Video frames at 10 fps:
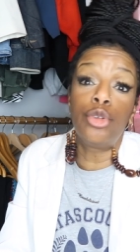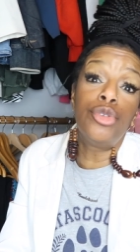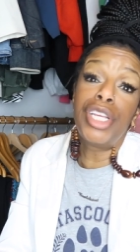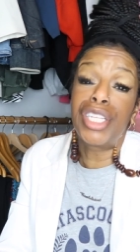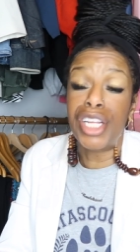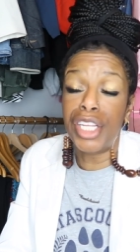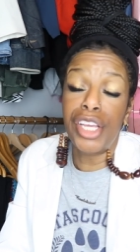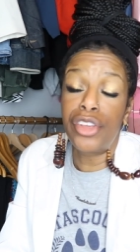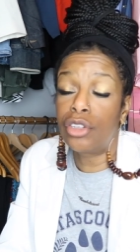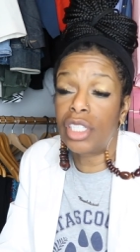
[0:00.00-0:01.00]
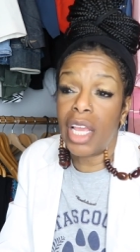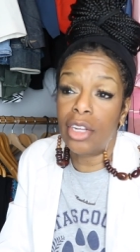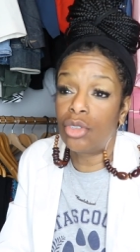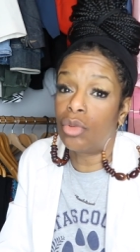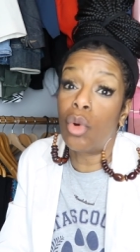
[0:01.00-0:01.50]
You need to clear your
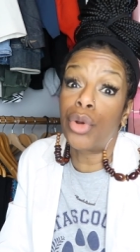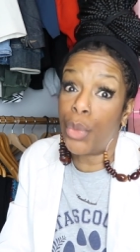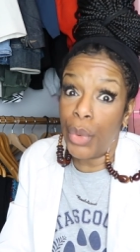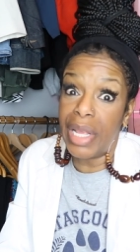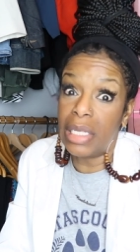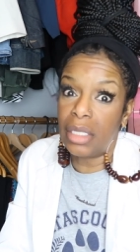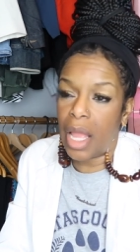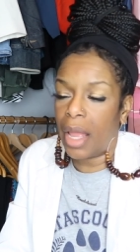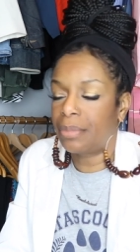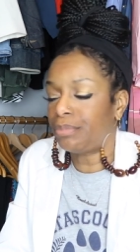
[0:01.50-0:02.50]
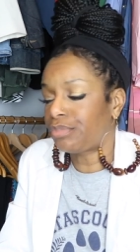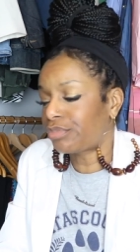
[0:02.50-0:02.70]
schedule on a Wednesday.